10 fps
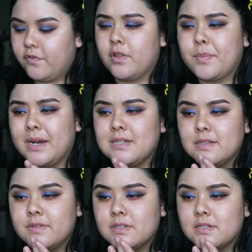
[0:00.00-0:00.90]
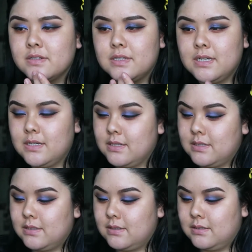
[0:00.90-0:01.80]
for the price of this little thing, it's
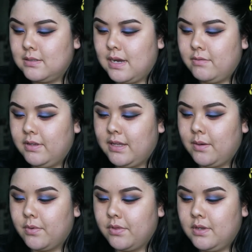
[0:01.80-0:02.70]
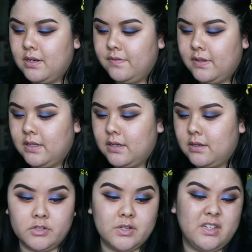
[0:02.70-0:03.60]
not really that worth it, I feel like.
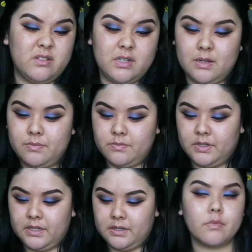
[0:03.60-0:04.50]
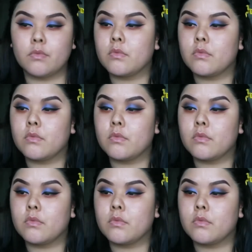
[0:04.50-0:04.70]
I'm just trying to use it up, really.